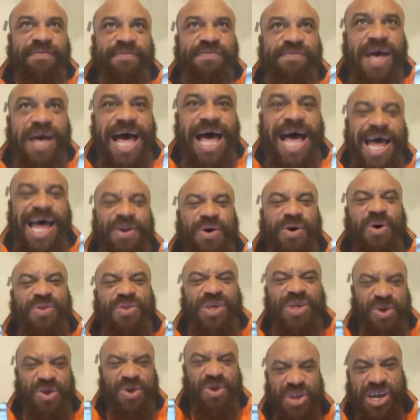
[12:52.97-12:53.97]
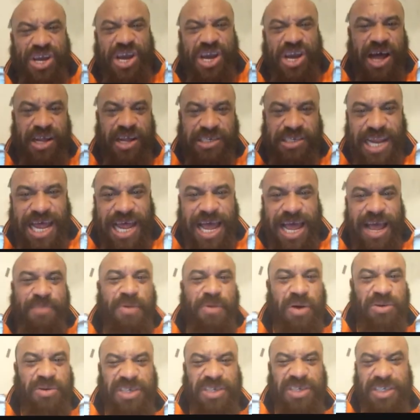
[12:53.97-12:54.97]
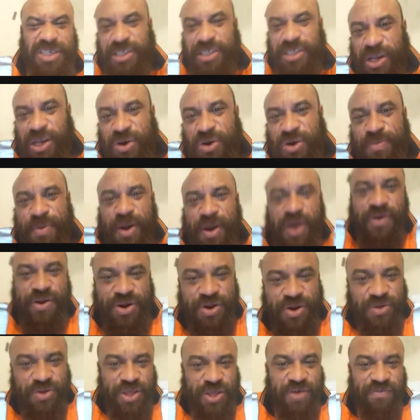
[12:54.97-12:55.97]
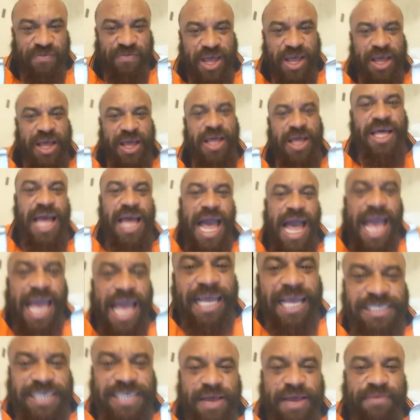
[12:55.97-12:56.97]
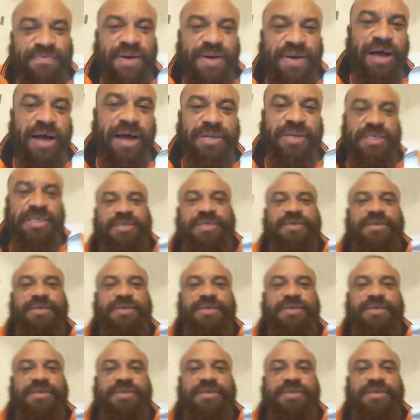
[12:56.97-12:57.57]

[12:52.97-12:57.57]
and all the undercards like Moses Atoma and all the other 8-10 rounders.